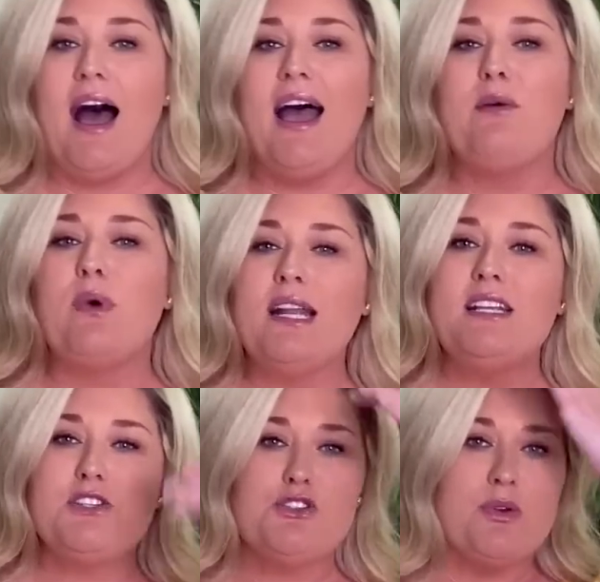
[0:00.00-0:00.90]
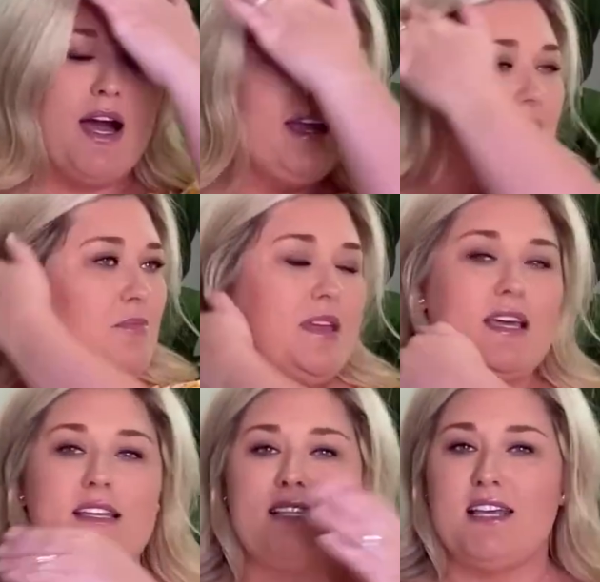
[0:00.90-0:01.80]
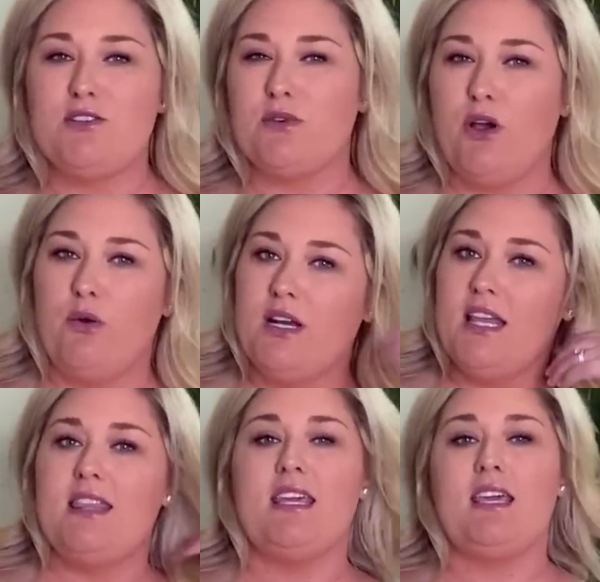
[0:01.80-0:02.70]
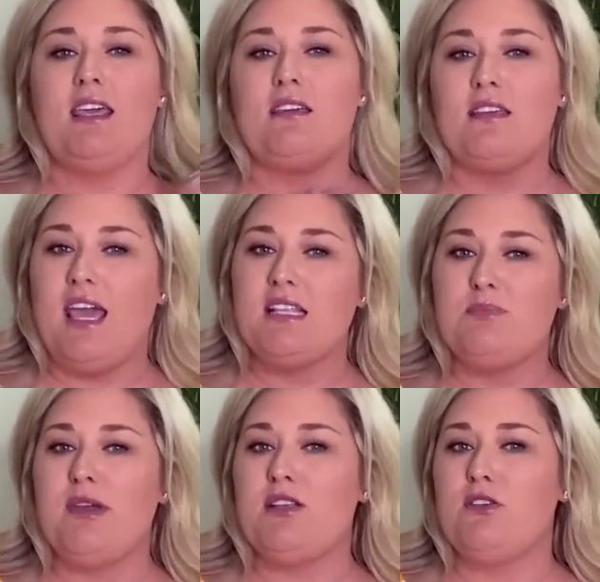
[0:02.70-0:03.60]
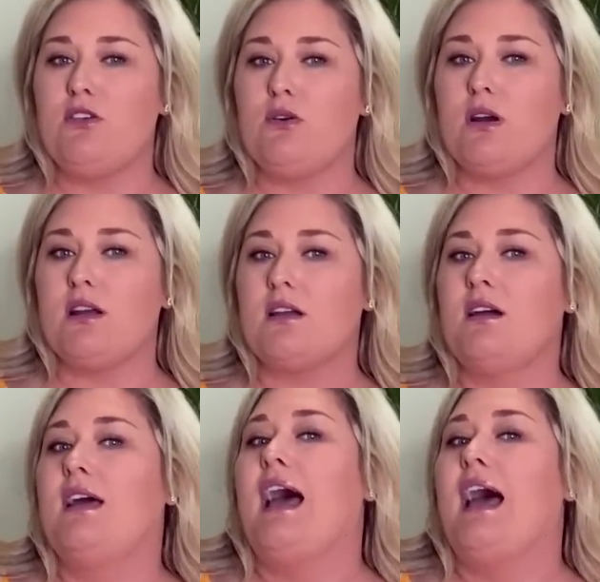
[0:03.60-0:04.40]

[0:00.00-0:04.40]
I wanted to try it because I don't own anything Kate Spade New York.